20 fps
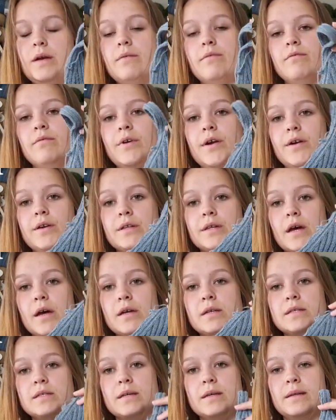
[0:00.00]
very
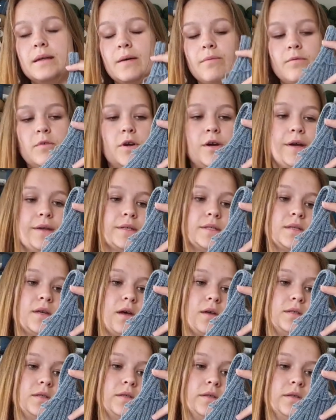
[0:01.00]
nice and I'm very
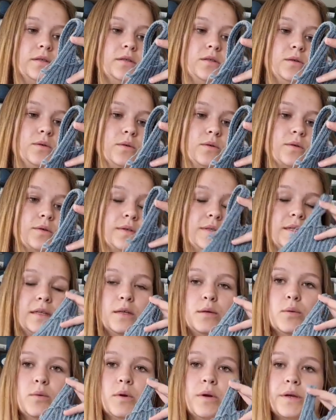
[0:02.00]
excited to
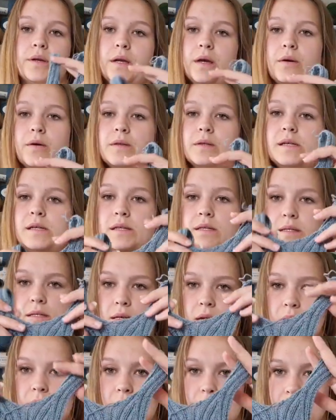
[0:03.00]
continue working on it
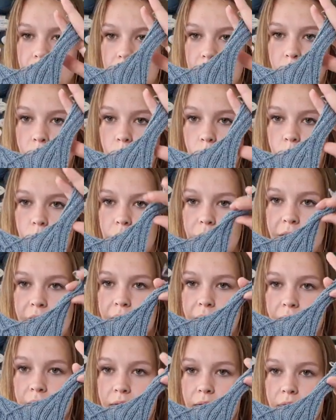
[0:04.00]
and
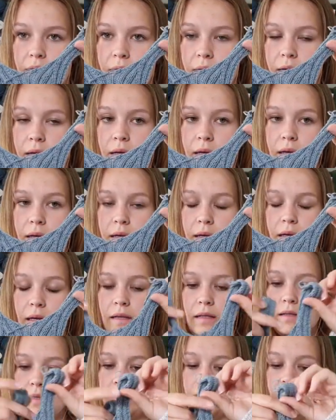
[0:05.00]
hopefully
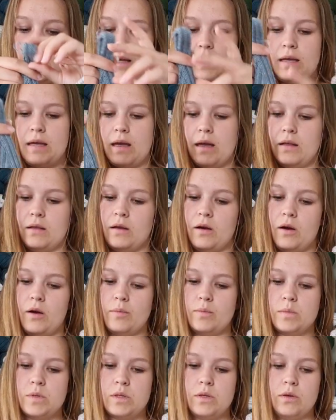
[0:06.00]
get the neck and
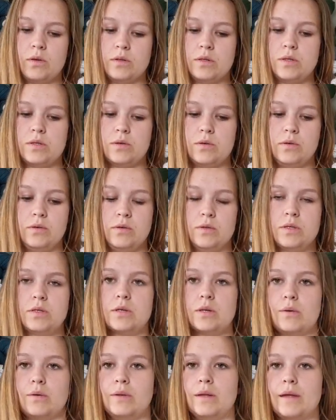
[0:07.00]
arms done soon
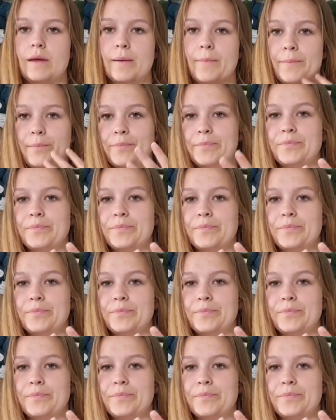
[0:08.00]
so the